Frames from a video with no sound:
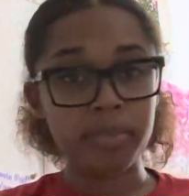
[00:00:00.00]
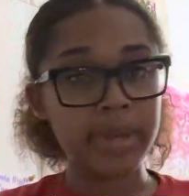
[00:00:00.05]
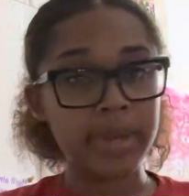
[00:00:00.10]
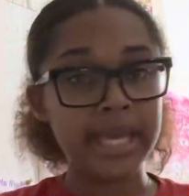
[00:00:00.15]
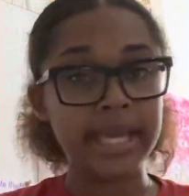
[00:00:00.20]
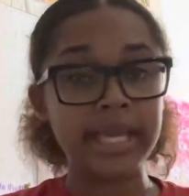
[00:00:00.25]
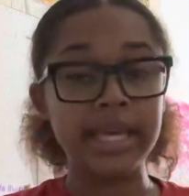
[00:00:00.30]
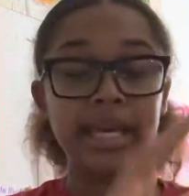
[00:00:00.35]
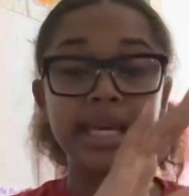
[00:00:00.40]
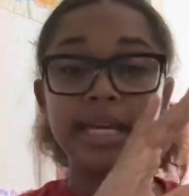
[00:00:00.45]

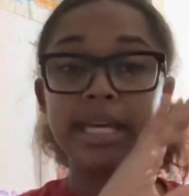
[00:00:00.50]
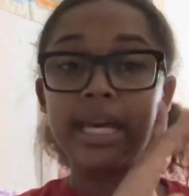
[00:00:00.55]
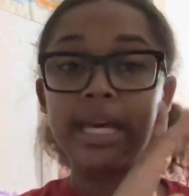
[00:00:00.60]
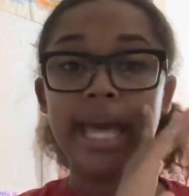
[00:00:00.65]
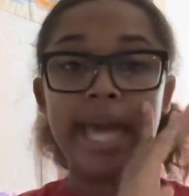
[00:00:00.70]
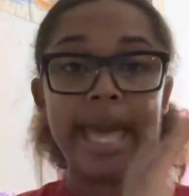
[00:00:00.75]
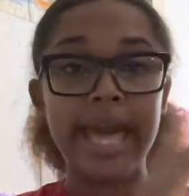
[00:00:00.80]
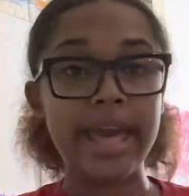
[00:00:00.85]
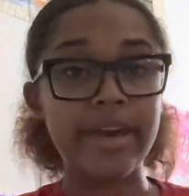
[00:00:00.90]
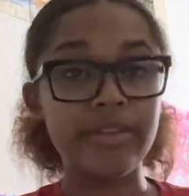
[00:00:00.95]
men could
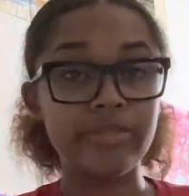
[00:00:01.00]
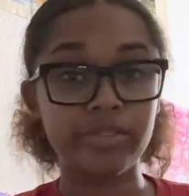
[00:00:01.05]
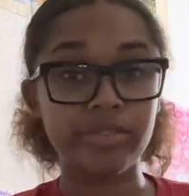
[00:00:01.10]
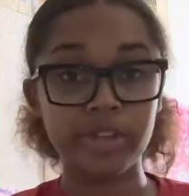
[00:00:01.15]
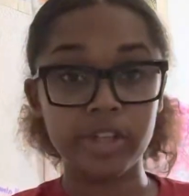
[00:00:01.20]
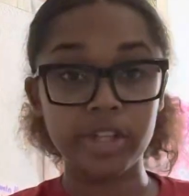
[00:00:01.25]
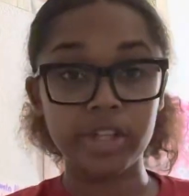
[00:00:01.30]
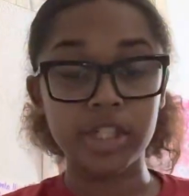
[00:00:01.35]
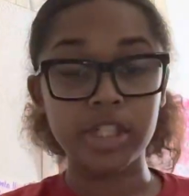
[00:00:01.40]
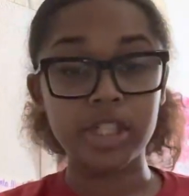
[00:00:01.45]

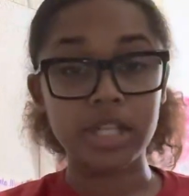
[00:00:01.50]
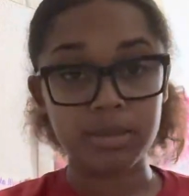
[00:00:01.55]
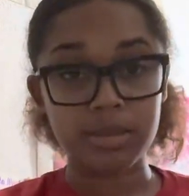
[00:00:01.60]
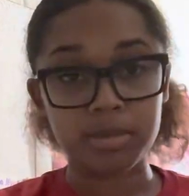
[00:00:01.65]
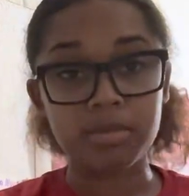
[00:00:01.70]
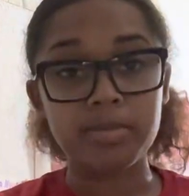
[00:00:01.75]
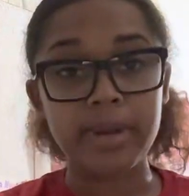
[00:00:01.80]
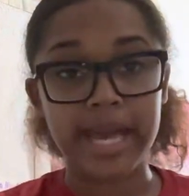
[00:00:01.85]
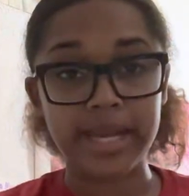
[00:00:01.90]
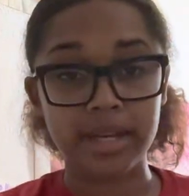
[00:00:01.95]
ever double
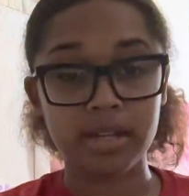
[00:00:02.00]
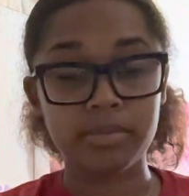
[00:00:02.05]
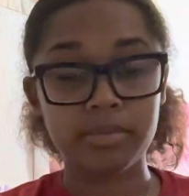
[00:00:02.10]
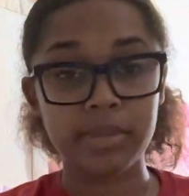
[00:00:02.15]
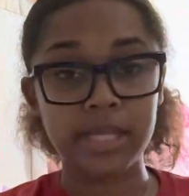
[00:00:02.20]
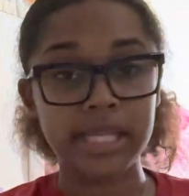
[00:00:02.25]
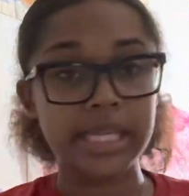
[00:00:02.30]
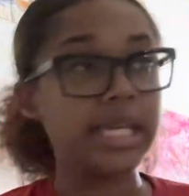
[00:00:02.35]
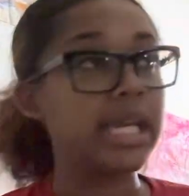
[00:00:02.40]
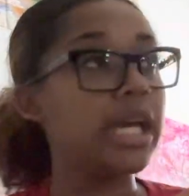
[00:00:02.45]
back on
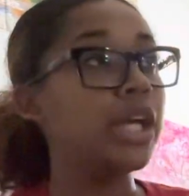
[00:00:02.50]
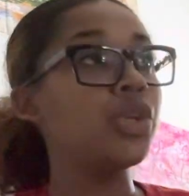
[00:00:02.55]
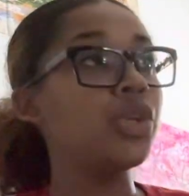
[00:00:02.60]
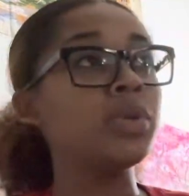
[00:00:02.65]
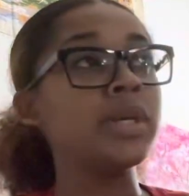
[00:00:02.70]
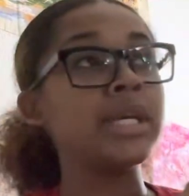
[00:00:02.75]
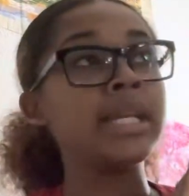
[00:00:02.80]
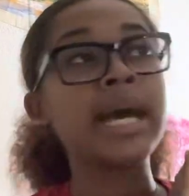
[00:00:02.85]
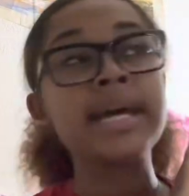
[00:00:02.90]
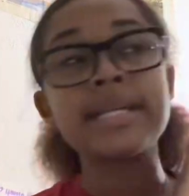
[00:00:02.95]
me. You
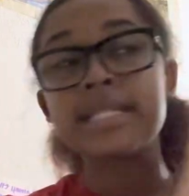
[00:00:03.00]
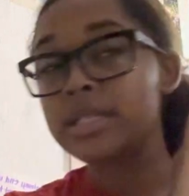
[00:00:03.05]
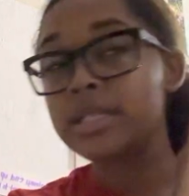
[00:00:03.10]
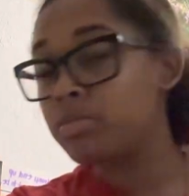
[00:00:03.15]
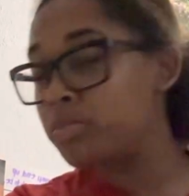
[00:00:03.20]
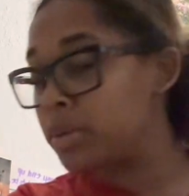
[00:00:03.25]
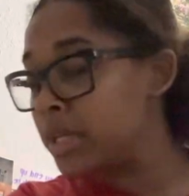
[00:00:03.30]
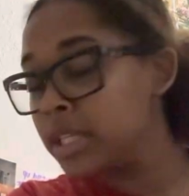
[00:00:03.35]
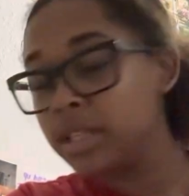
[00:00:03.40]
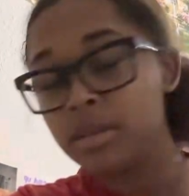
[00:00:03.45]
cannot
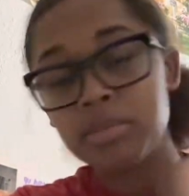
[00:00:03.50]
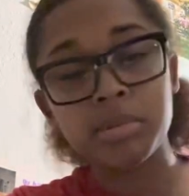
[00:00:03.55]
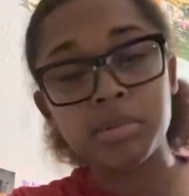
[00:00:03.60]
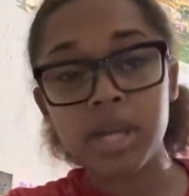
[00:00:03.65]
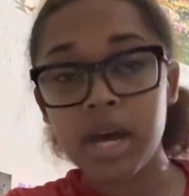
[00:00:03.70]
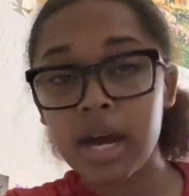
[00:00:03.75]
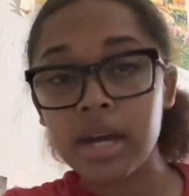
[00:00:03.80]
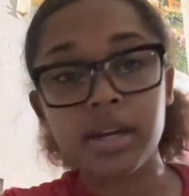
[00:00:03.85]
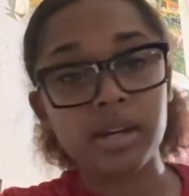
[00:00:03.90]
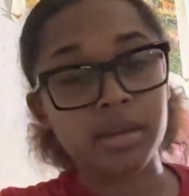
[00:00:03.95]
spin the
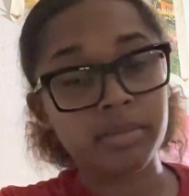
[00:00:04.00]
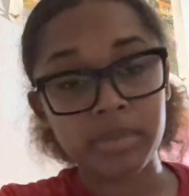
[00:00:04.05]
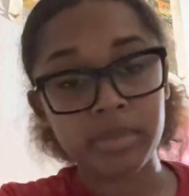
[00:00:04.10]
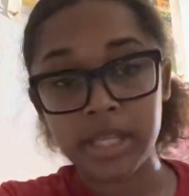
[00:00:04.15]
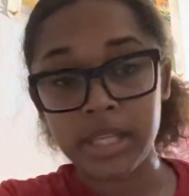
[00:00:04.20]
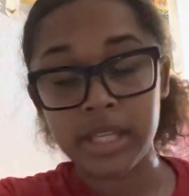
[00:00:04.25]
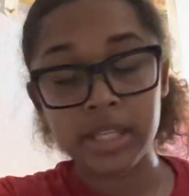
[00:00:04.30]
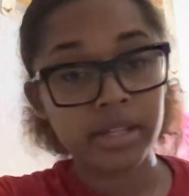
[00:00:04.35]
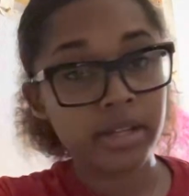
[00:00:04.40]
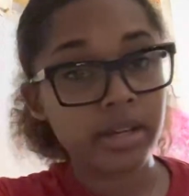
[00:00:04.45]
block on
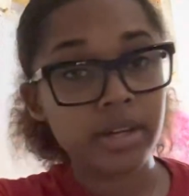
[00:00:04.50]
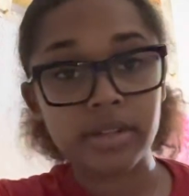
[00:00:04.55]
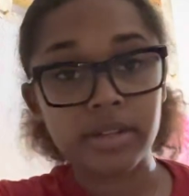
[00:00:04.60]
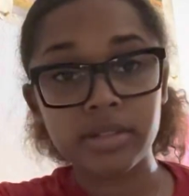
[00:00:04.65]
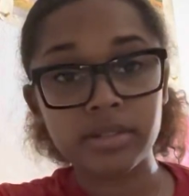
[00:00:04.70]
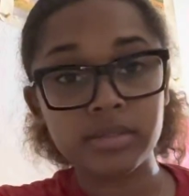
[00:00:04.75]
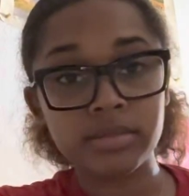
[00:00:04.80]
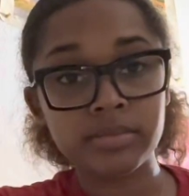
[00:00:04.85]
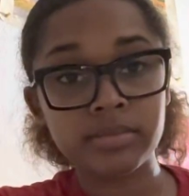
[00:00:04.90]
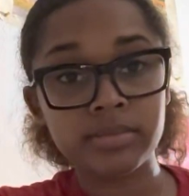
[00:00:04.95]
me.
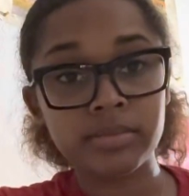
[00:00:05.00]
No.